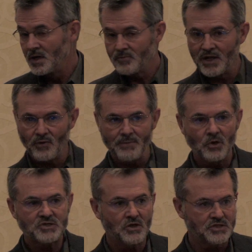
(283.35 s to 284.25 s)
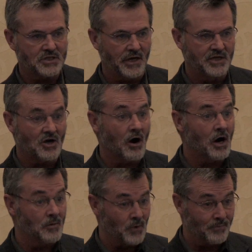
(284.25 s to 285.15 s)
By the way, most of those studies
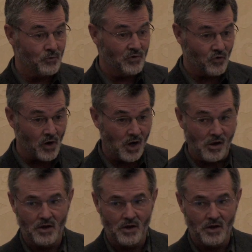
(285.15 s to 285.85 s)
are abrupt withdrawal.